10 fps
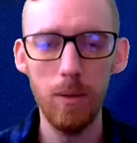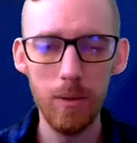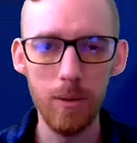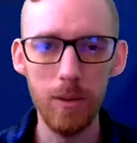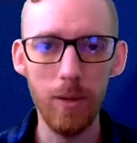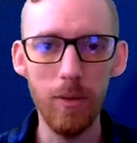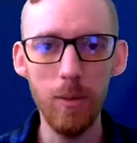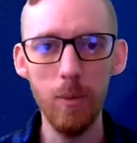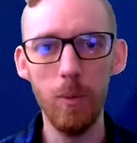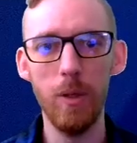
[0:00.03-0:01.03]
This is
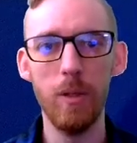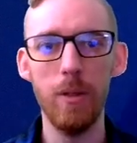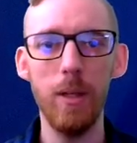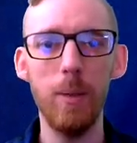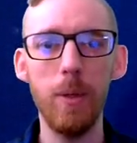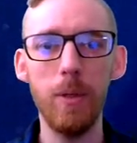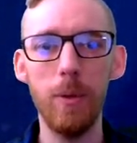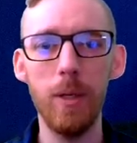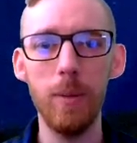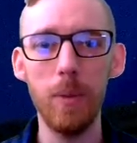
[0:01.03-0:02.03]
Evan with
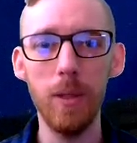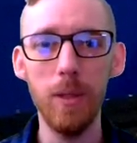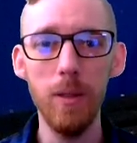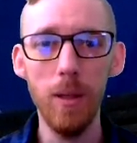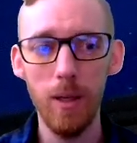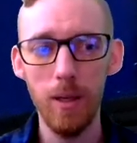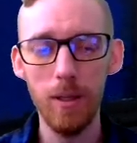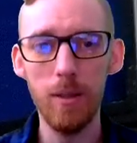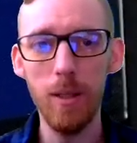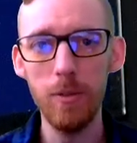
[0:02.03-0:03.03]
EB3D Printing. In
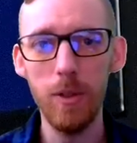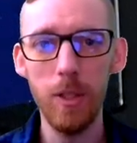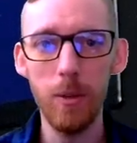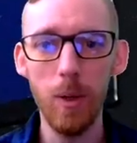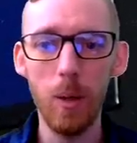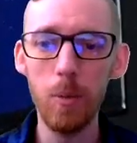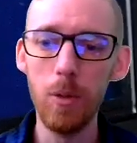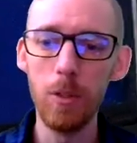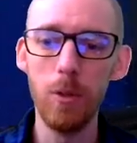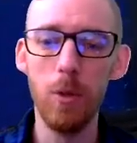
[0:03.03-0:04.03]
today's video, I'm
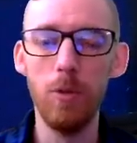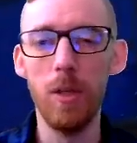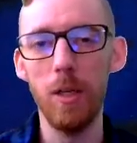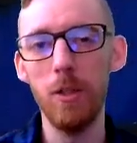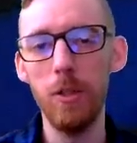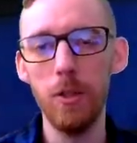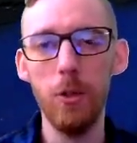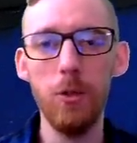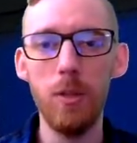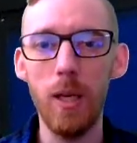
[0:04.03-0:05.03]
going to go over how you can
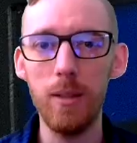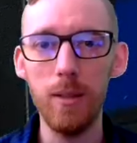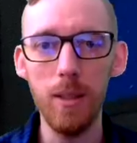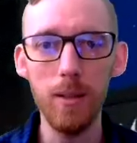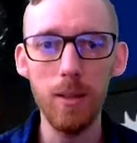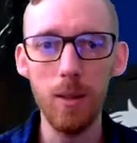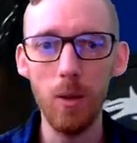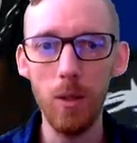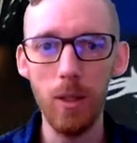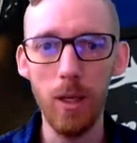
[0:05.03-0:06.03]
use a
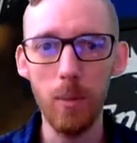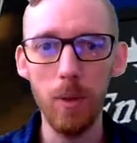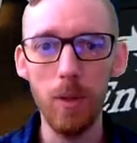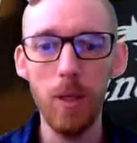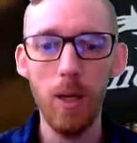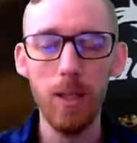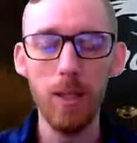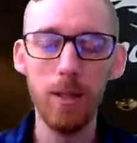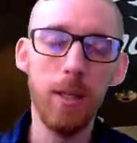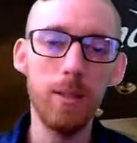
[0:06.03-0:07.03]
DSLR camera
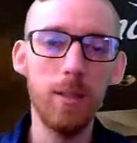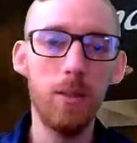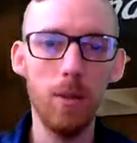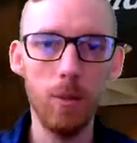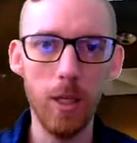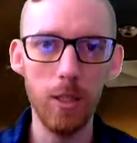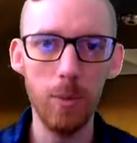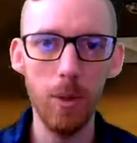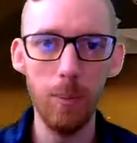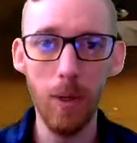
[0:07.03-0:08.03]
connected to the
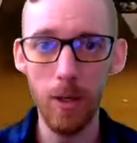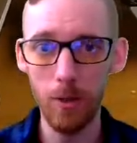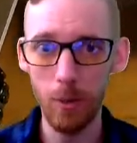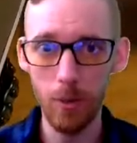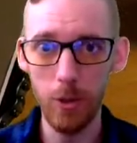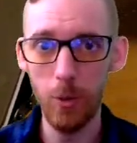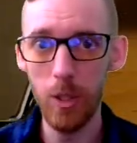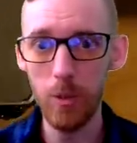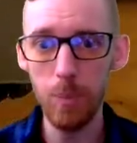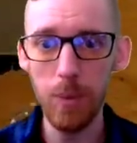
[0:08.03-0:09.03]
Raspberry Pi through a
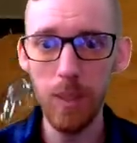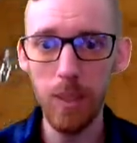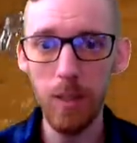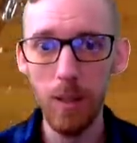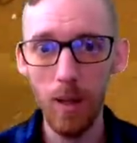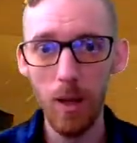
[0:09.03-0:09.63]
USB